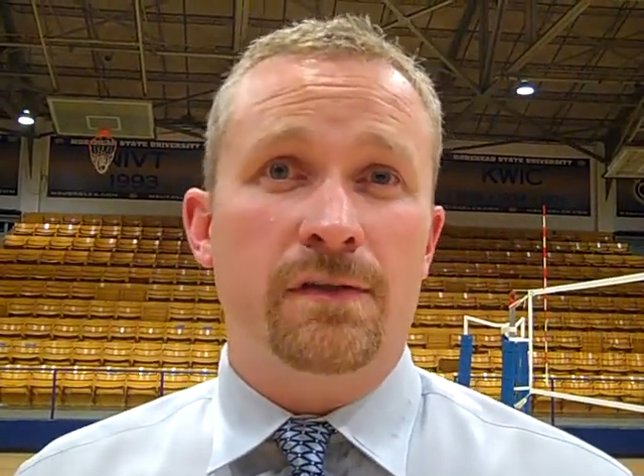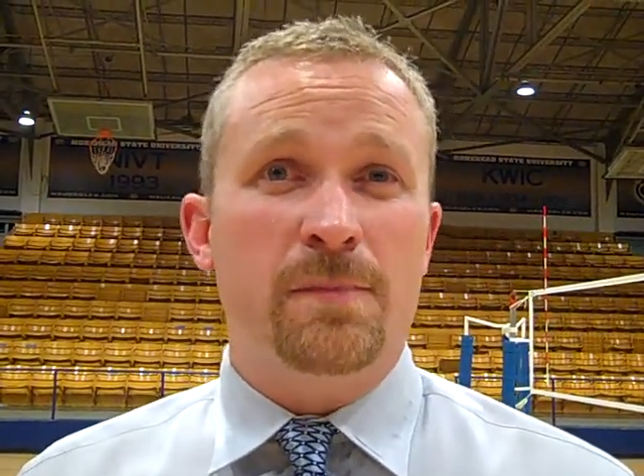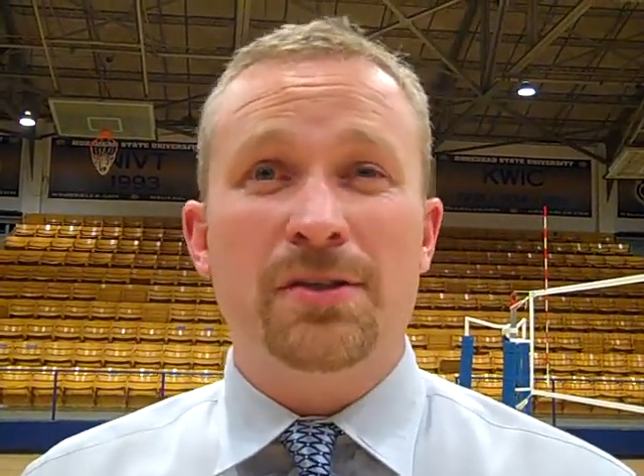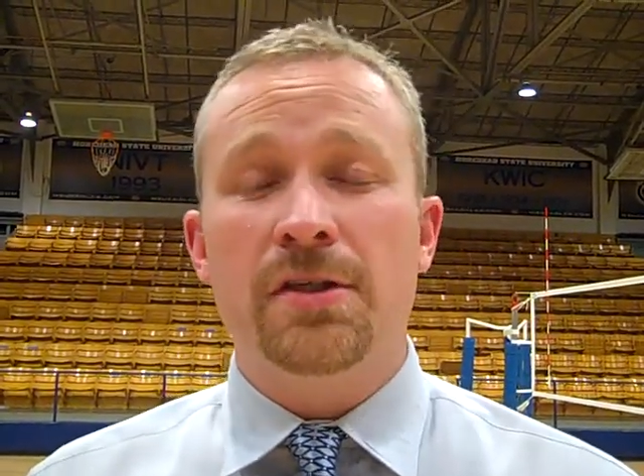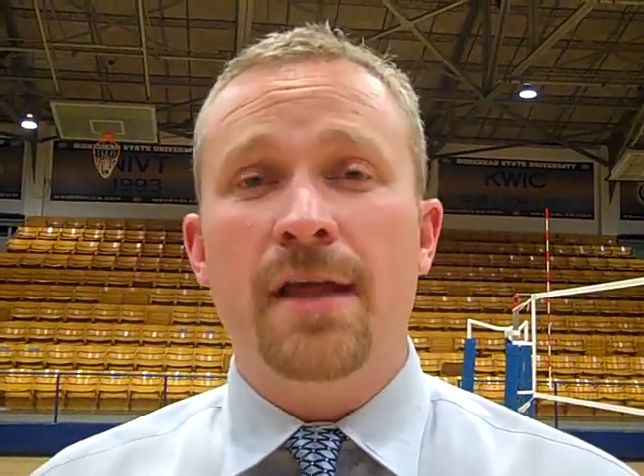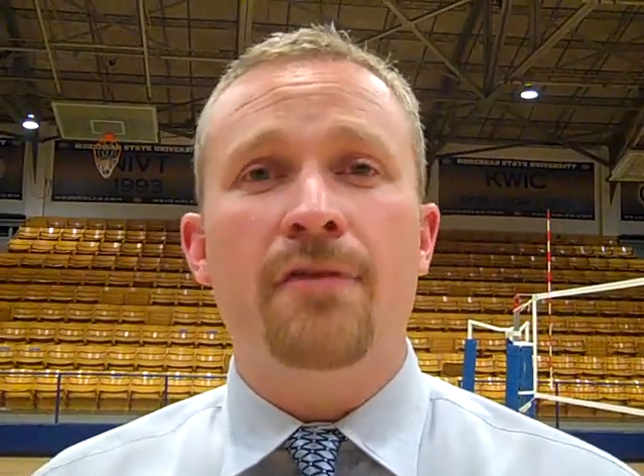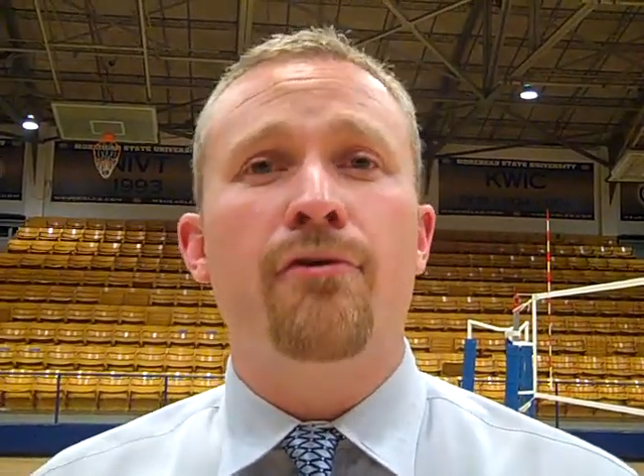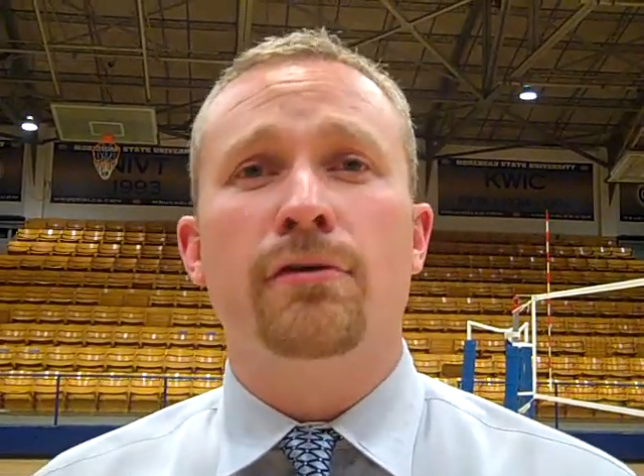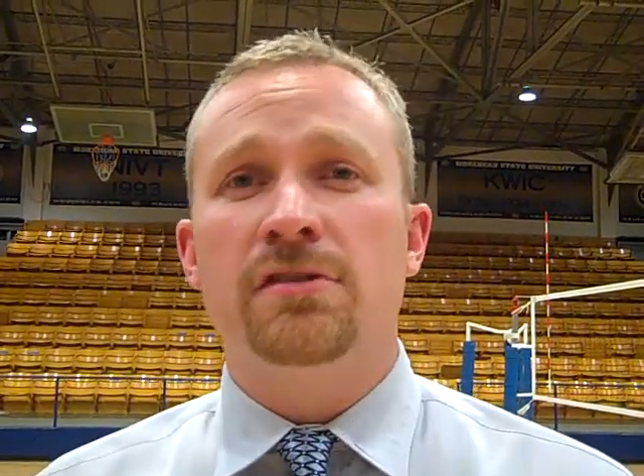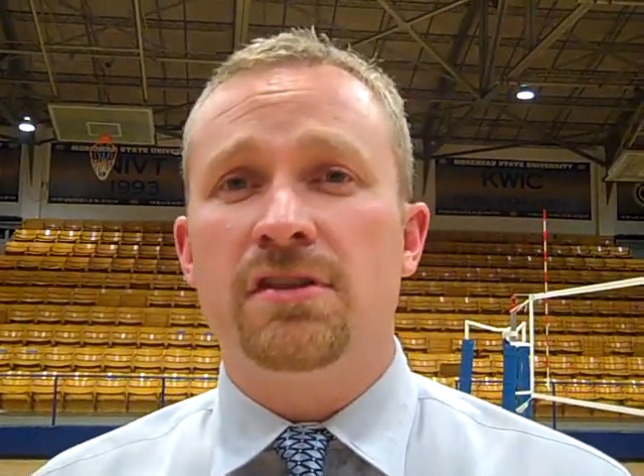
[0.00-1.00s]
especially in that
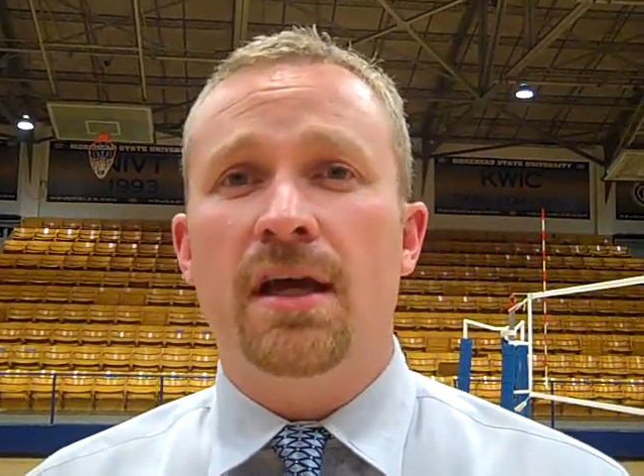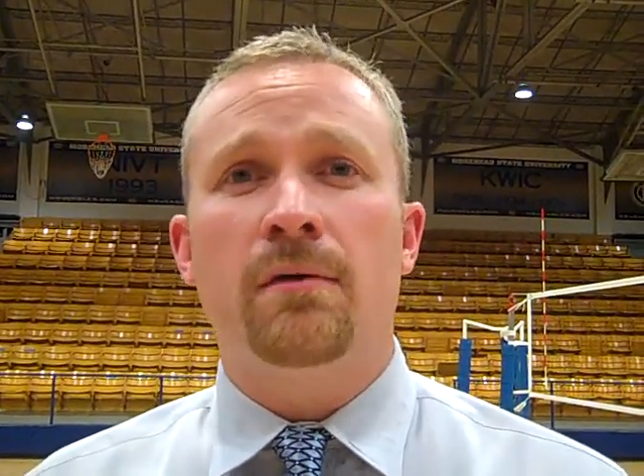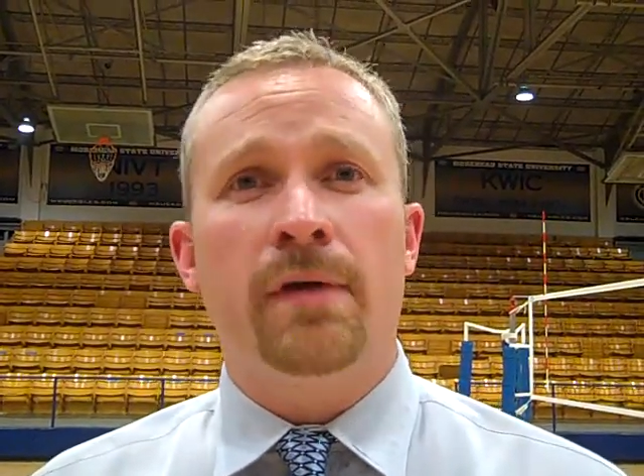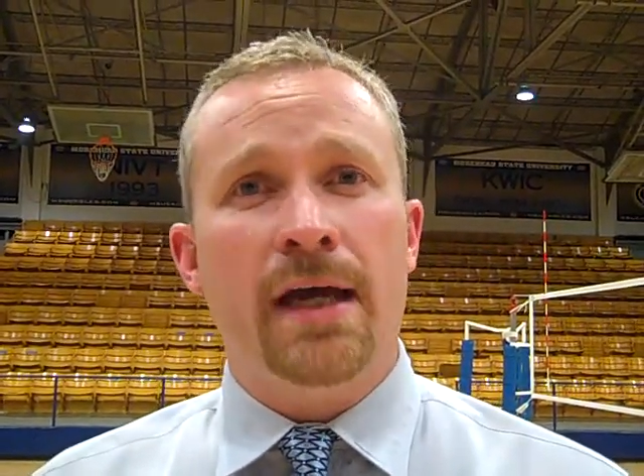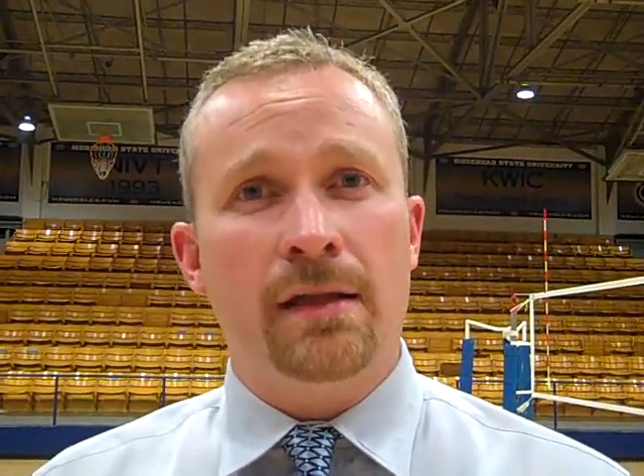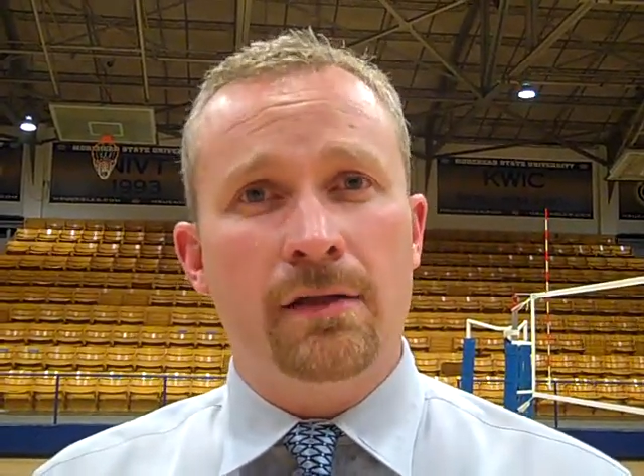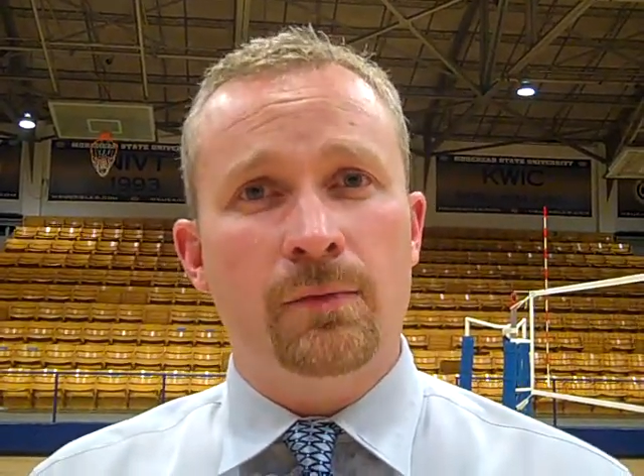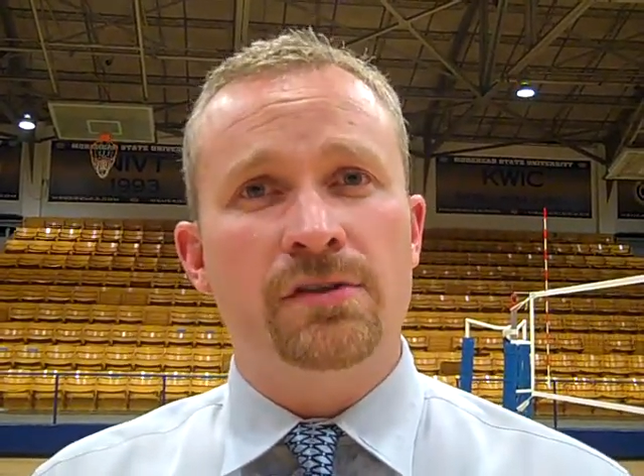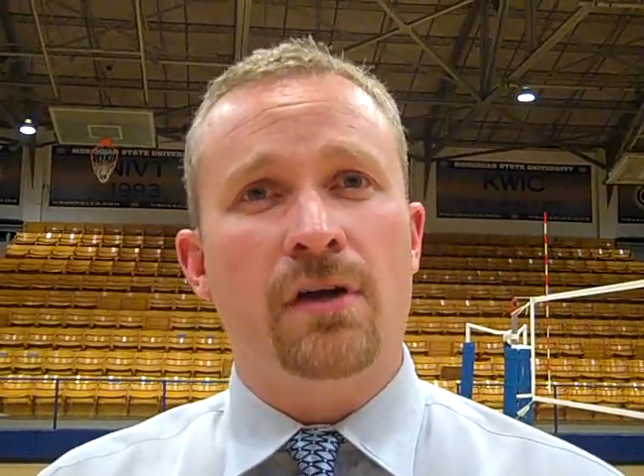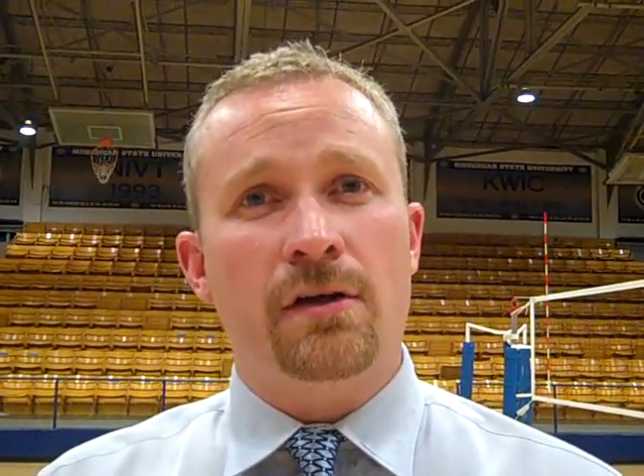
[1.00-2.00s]
third set, we got a
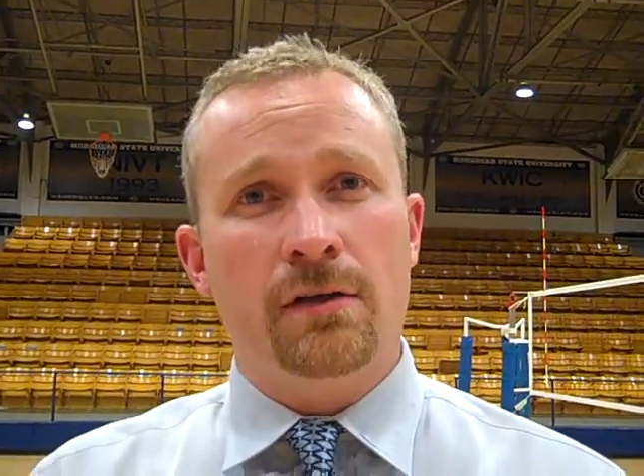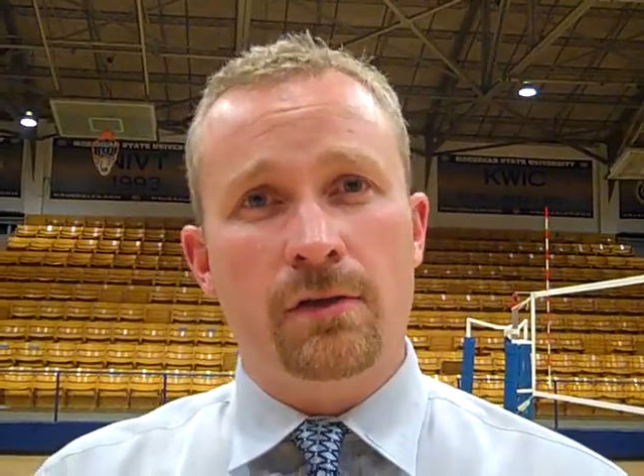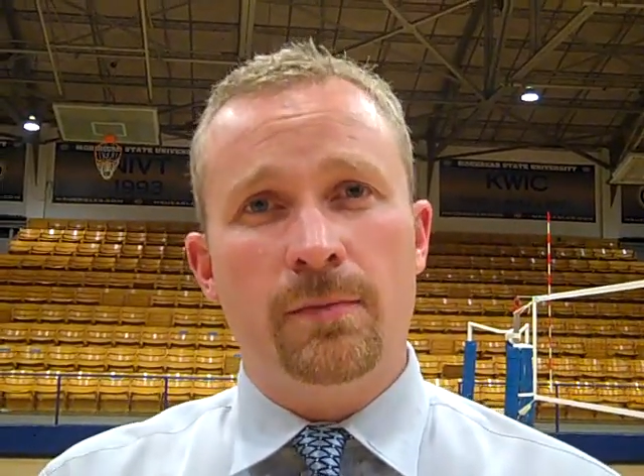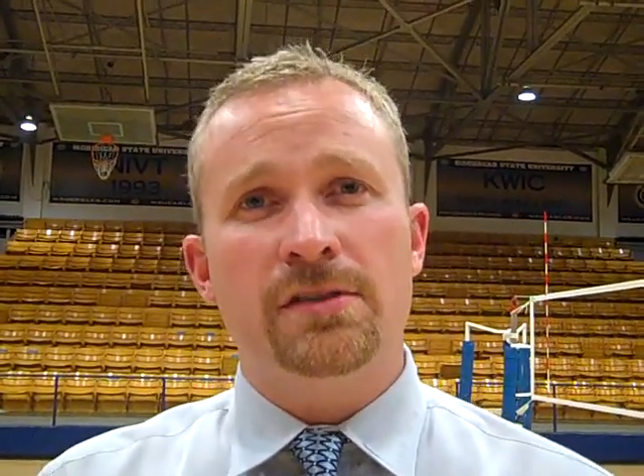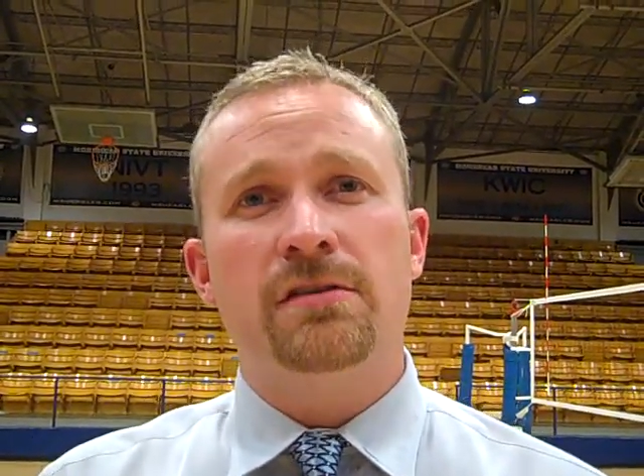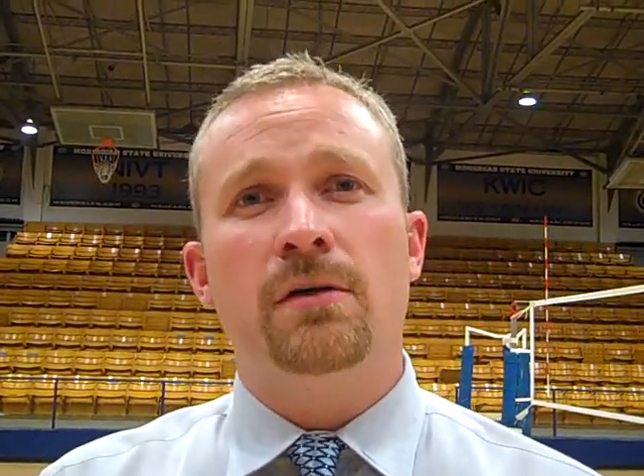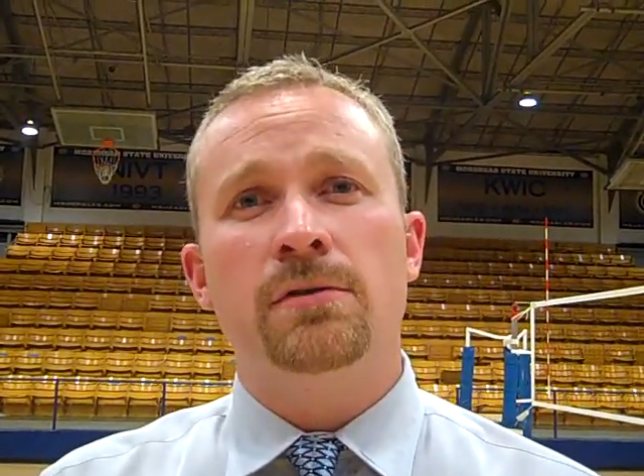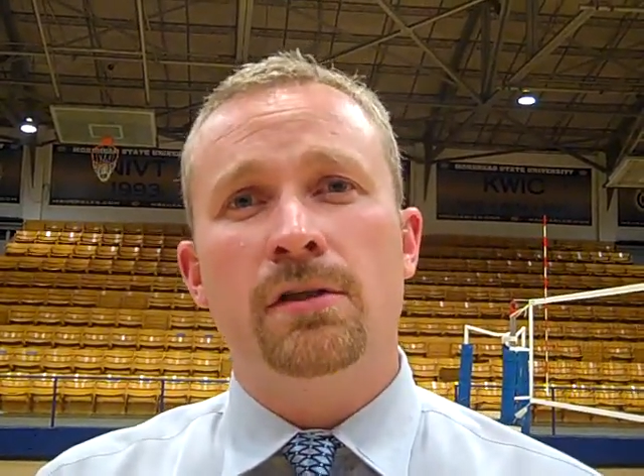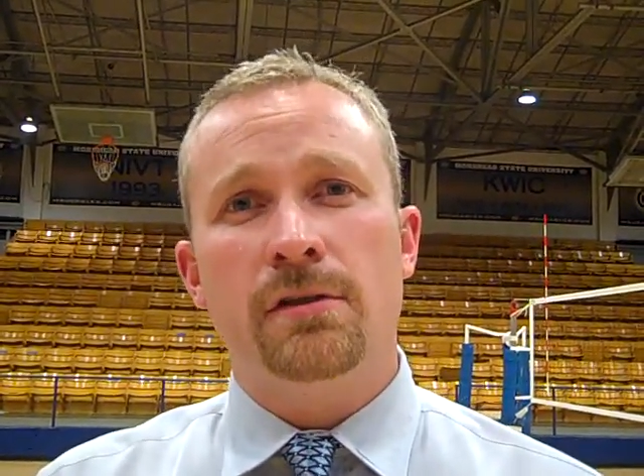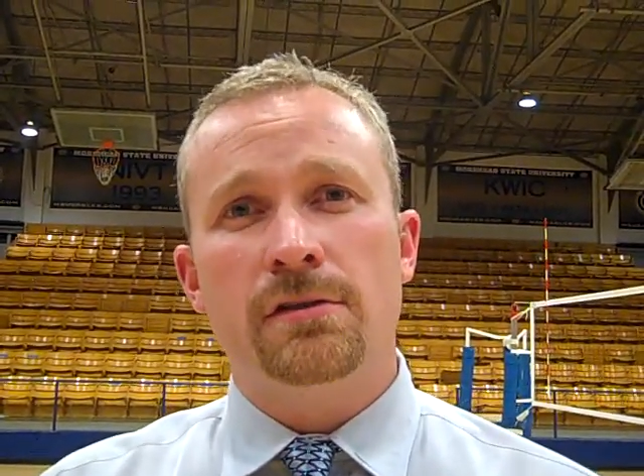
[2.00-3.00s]
little, we started a little bit
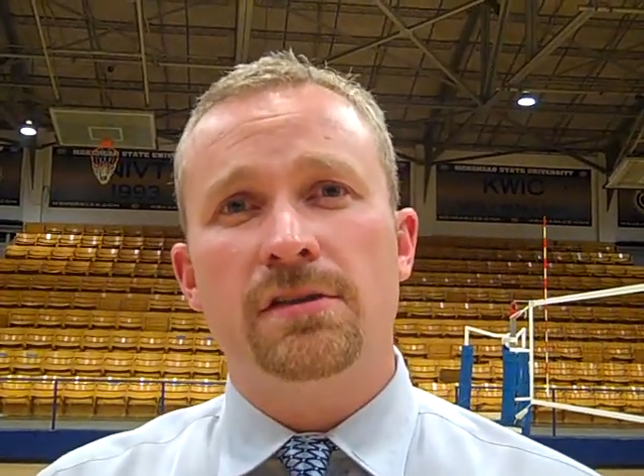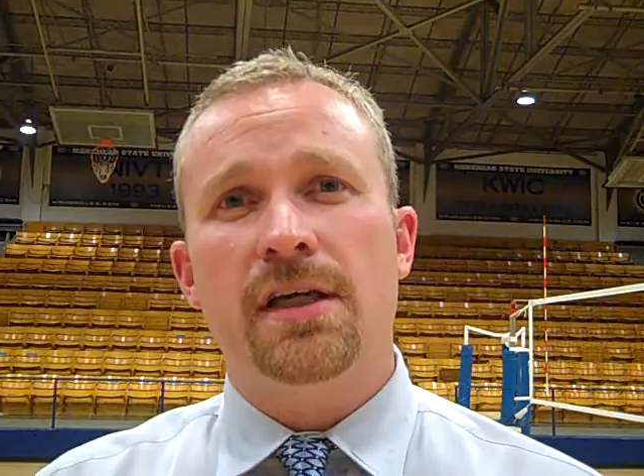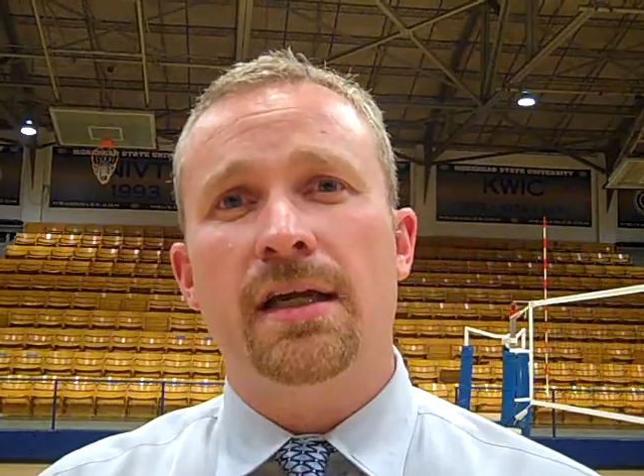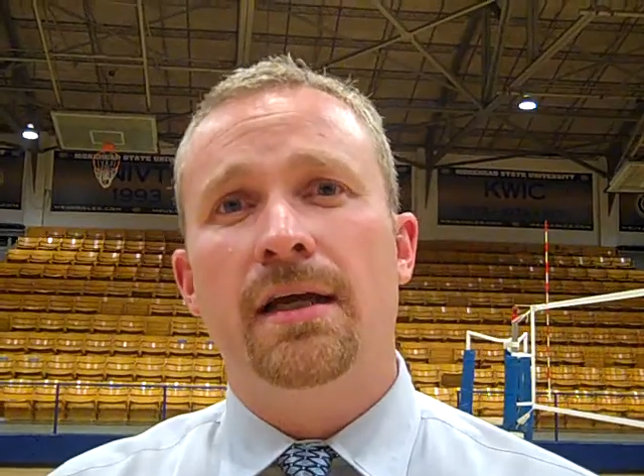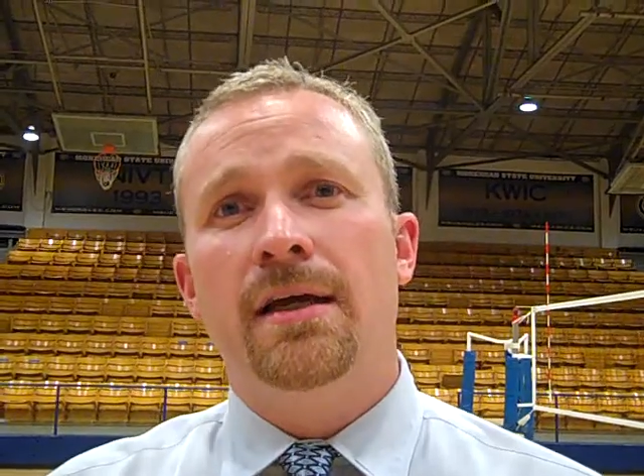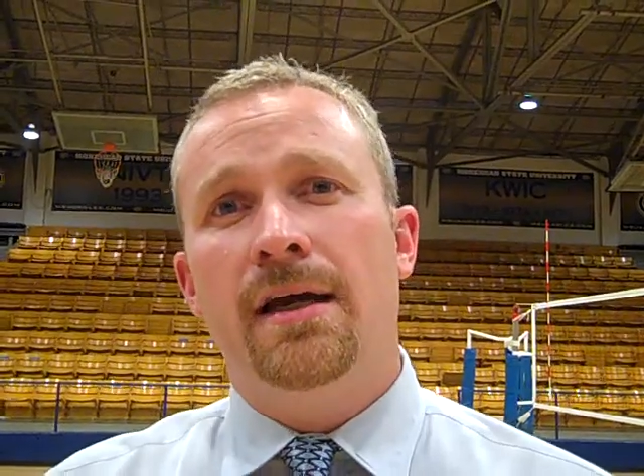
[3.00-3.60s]
slow in the third set.